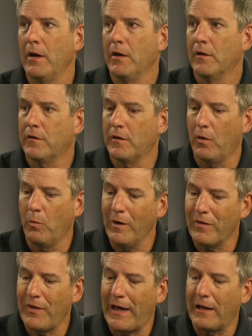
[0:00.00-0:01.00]
So
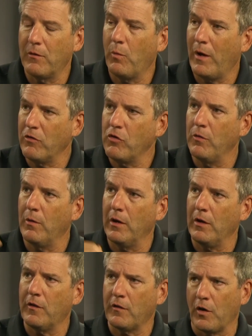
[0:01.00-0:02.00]
with that, why don't you,
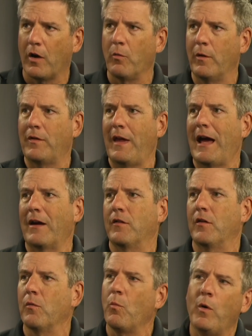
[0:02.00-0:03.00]
let's start with the
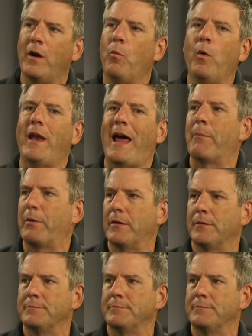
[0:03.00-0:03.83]
accident. Okay, what happened?